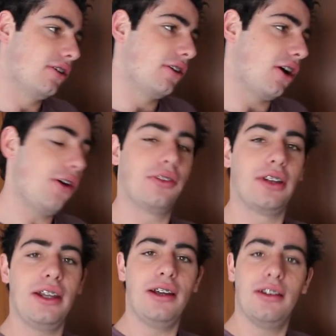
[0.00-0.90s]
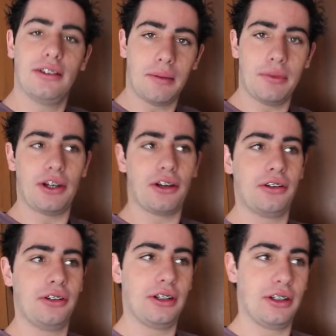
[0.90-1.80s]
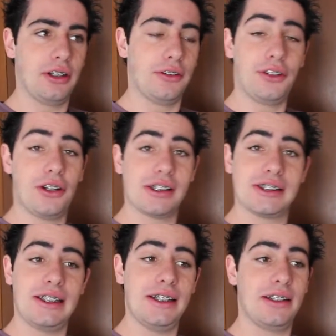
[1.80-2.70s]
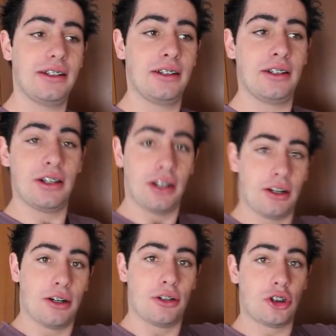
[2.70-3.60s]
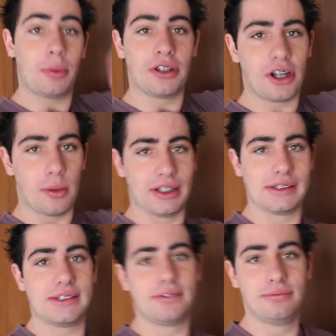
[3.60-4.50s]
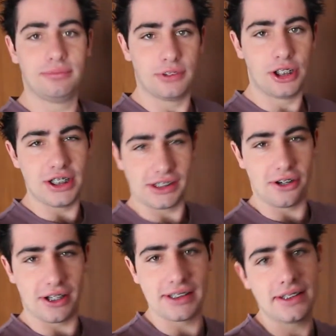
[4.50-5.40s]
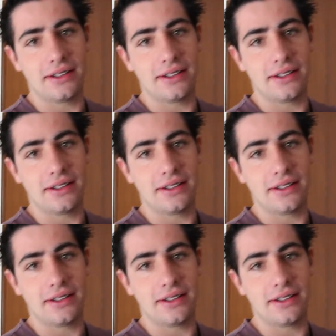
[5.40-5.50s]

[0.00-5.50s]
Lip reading: Hopefully, let me know if you guys think. Drop it in the comments. Cheers, guys.